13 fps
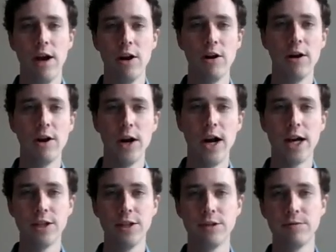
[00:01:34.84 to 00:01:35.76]
our
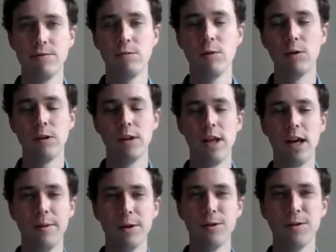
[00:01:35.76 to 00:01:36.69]
interactions, I've learned a lot
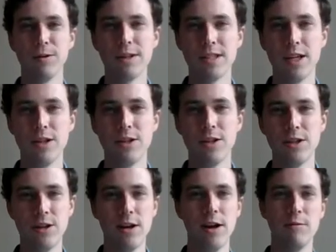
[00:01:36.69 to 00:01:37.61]
about the
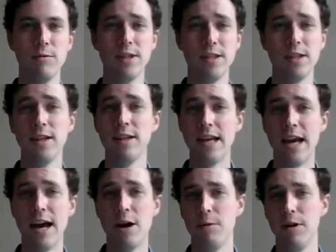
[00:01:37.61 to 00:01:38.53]
organization recently in
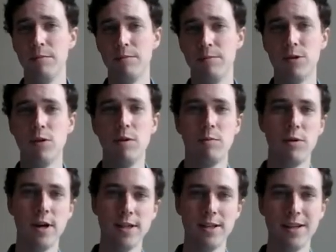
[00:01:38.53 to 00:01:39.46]
Dow, and I'm so
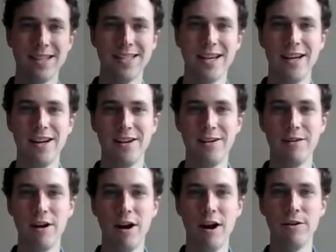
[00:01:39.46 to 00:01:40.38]
impressed and excited
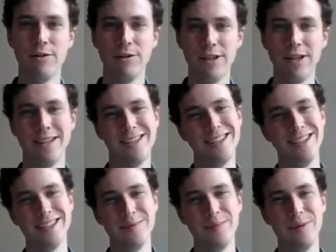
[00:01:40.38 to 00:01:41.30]
and honored to get to
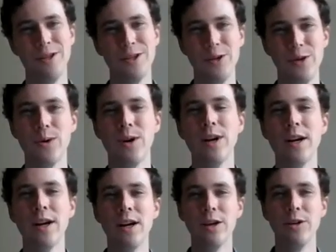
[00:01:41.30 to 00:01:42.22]
speak to your
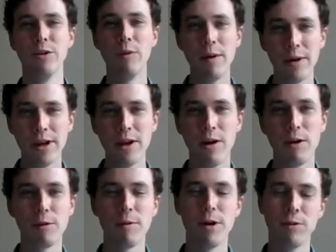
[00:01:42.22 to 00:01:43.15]
women
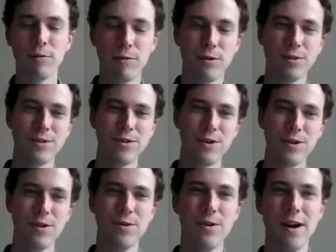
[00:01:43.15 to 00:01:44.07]
all around the world.
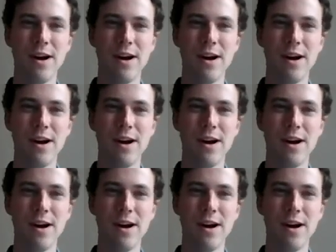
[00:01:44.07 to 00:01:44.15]
So